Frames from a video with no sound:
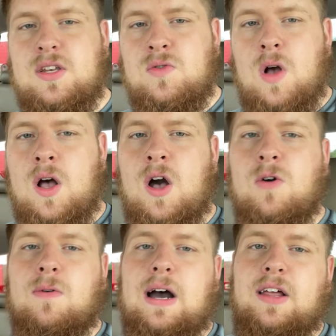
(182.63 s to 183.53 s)
to
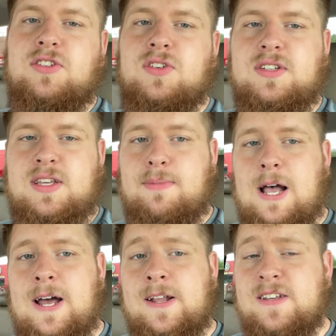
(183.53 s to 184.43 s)
O'Reilly's, you can see
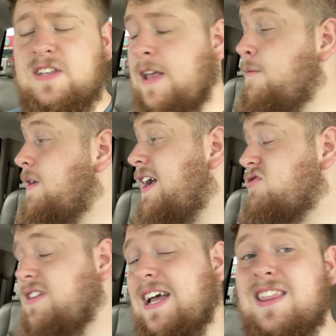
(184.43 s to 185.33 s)
behind us, and we
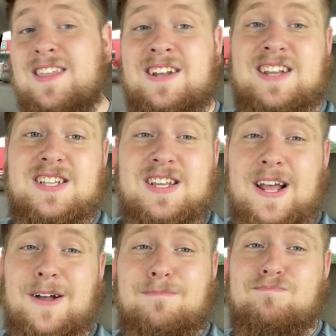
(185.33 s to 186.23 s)
actually got the thing tested
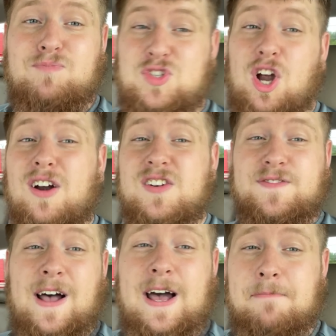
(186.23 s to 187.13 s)
out. Starter's
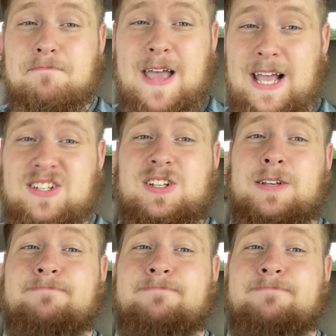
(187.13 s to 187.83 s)
fine, actually.